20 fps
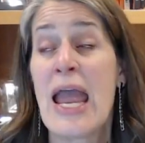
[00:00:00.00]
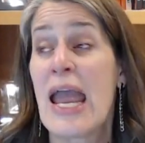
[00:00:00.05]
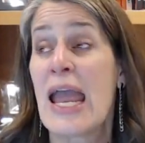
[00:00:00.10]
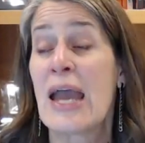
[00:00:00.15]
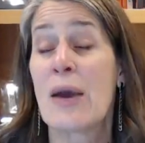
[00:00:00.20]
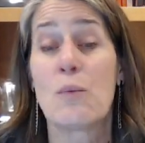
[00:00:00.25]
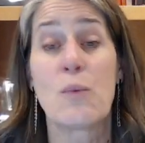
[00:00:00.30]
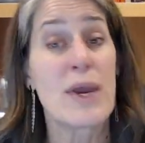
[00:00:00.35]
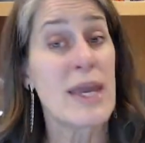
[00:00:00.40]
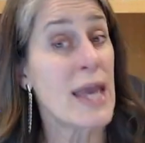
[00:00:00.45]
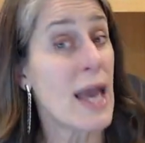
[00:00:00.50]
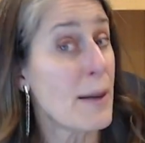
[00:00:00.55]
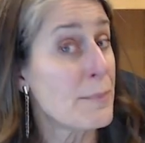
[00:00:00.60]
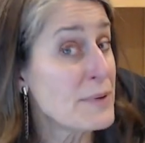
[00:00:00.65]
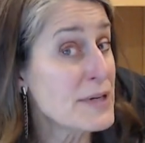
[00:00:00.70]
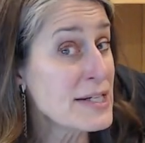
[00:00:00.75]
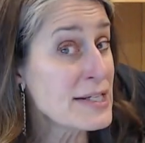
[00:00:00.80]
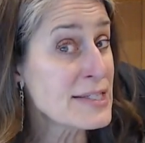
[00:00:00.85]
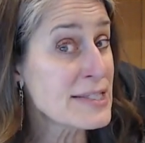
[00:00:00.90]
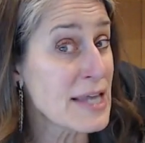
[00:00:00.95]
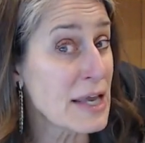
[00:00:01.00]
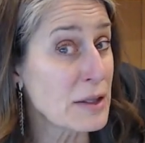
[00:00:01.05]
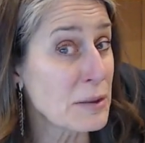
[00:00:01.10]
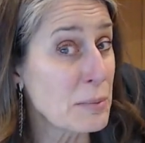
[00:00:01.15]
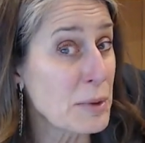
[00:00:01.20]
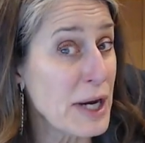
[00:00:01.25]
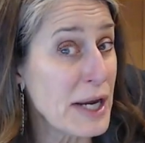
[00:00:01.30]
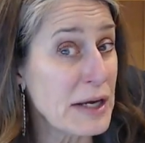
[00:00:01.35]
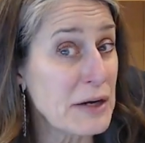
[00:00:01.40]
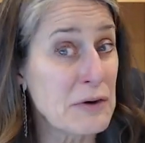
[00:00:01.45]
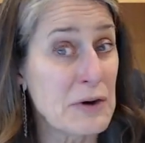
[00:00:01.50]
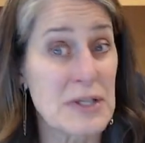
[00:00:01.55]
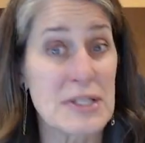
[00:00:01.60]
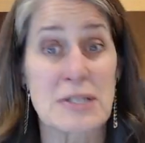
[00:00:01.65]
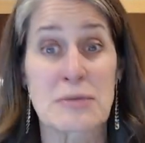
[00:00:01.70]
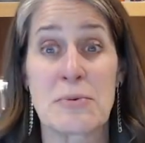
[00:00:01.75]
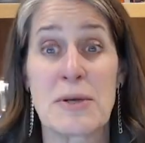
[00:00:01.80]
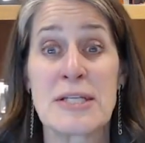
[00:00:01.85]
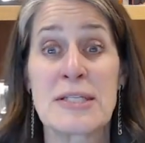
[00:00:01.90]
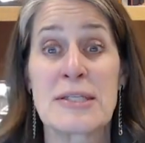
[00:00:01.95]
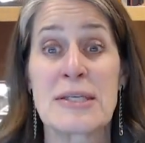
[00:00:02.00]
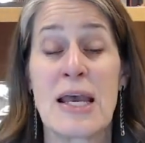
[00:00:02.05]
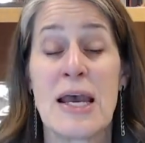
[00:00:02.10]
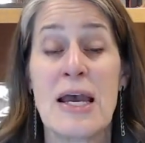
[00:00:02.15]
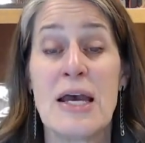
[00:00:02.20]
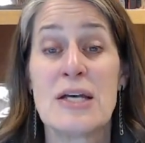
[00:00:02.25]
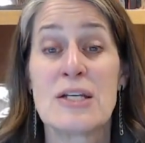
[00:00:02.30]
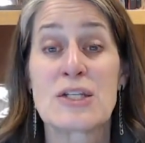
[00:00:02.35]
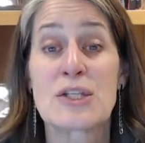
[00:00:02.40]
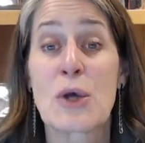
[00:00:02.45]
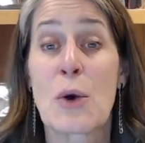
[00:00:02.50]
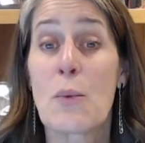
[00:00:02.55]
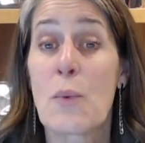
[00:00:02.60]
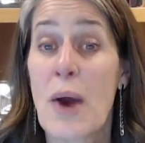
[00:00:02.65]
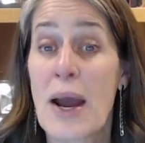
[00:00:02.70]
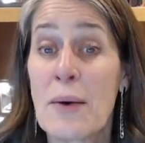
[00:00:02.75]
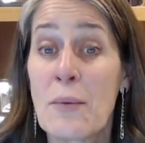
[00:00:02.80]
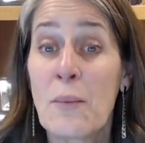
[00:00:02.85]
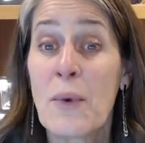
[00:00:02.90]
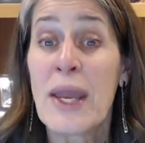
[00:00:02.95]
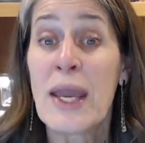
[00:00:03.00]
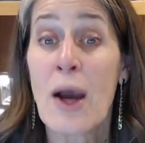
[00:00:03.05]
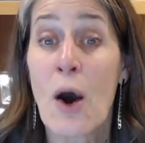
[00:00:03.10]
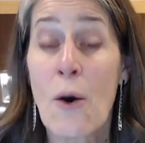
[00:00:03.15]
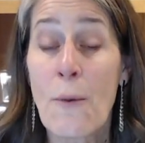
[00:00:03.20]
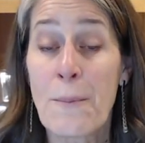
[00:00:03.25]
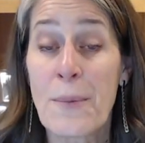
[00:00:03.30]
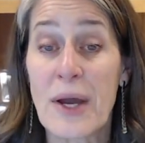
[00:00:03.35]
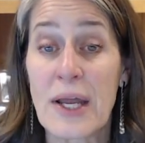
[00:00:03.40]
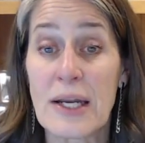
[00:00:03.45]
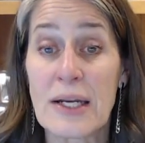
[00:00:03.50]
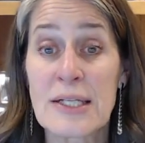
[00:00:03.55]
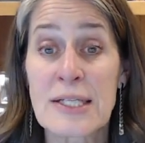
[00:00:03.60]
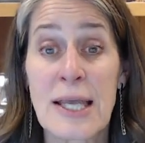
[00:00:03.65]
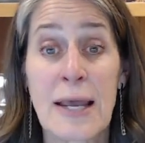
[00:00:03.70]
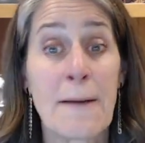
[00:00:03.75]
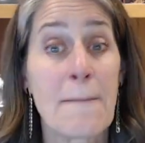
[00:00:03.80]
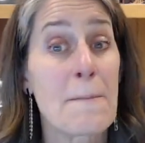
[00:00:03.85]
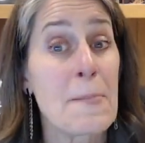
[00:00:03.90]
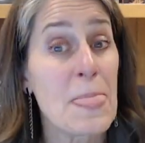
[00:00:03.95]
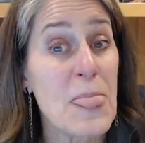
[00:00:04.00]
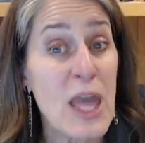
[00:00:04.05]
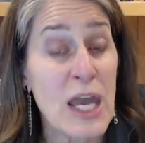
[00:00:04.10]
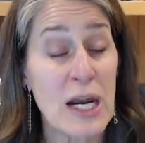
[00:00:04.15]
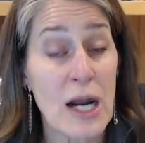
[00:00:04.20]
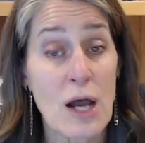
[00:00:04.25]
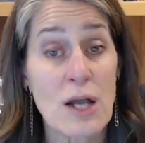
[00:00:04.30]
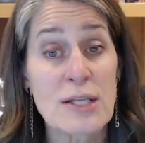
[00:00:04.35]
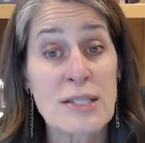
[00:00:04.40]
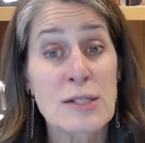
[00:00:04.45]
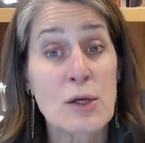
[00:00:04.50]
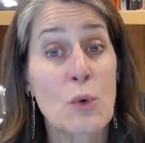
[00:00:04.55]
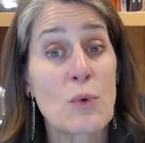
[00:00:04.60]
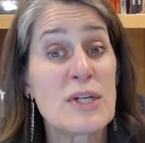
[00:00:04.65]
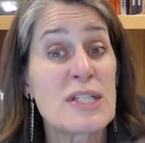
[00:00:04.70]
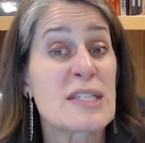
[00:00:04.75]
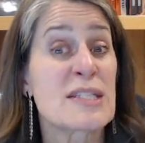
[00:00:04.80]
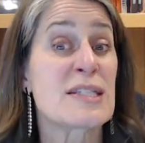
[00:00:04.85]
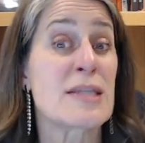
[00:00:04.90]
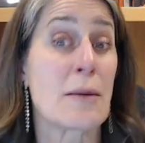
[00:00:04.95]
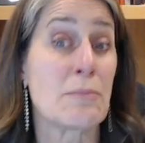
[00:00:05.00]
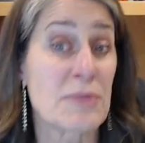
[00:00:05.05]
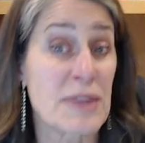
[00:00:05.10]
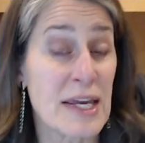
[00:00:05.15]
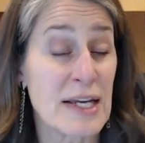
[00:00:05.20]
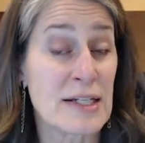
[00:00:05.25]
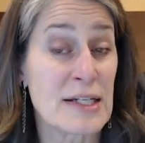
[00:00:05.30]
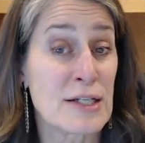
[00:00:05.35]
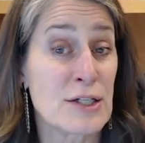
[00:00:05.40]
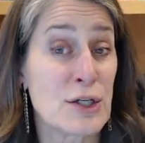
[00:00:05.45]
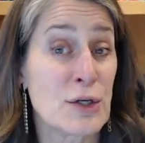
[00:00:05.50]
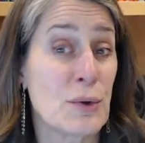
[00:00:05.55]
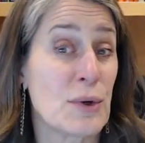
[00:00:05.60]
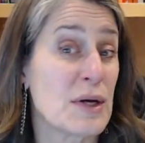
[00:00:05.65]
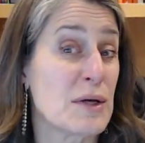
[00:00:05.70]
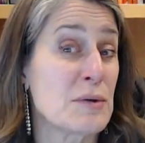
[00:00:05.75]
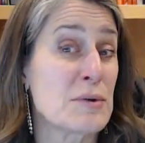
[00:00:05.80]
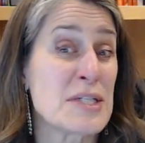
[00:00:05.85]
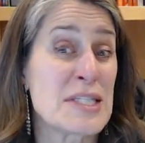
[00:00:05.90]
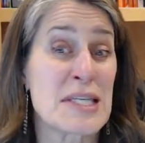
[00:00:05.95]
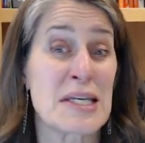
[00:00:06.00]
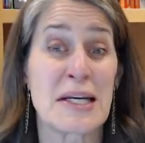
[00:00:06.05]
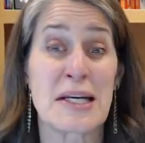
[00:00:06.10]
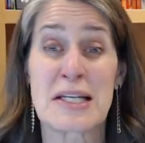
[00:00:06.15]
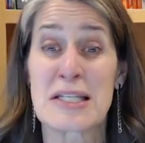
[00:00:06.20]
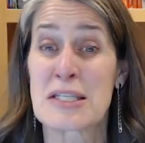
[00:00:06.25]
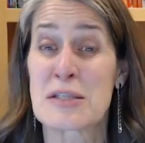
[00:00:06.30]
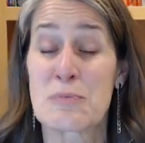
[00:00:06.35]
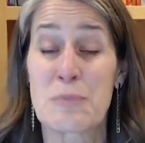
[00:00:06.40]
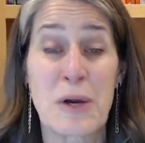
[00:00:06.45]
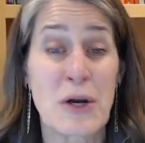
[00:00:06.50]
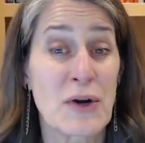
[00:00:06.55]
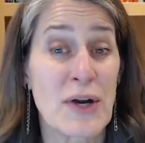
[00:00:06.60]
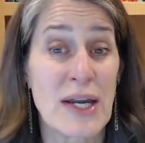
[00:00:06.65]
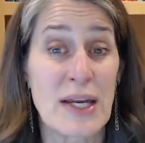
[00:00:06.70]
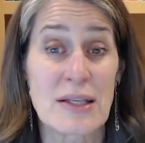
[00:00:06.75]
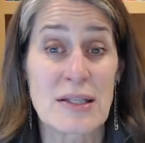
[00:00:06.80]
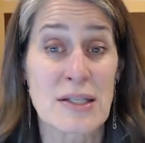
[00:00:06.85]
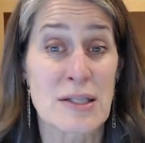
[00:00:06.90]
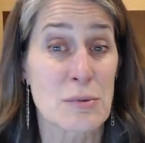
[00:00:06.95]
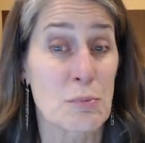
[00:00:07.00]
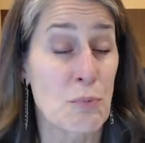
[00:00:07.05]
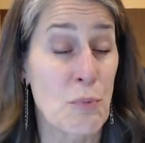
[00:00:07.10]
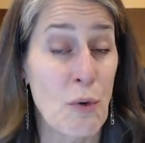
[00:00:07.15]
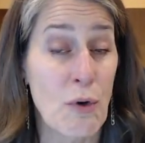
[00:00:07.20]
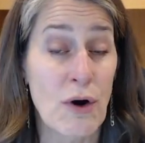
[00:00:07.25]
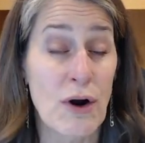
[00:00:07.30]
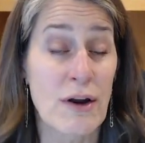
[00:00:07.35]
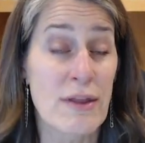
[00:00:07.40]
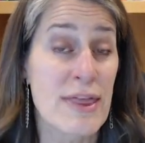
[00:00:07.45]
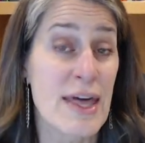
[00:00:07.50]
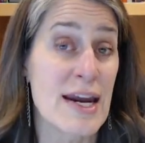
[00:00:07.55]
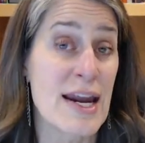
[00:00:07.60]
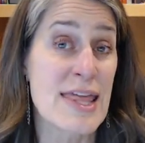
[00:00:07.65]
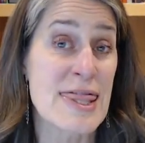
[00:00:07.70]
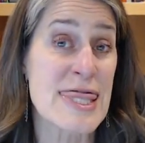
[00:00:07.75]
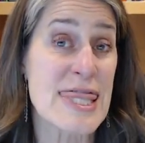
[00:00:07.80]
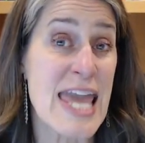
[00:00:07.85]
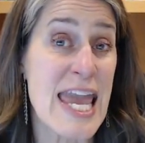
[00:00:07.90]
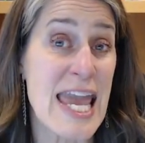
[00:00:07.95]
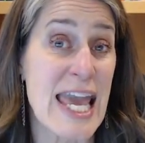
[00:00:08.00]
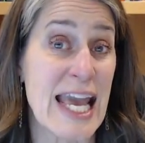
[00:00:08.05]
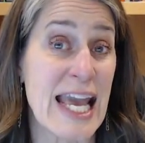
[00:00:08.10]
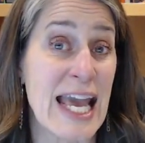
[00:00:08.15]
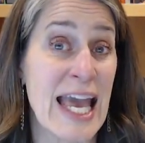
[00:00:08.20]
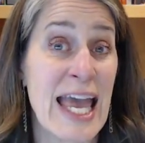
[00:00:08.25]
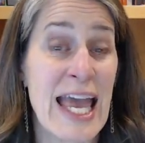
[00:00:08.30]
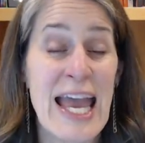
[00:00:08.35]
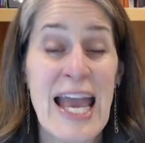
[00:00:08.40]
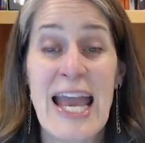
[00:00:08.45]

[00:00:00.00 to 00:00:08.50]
and we happened to celebrate Christmas. So when we opened, it also was something to do. It was an experience more than a thing.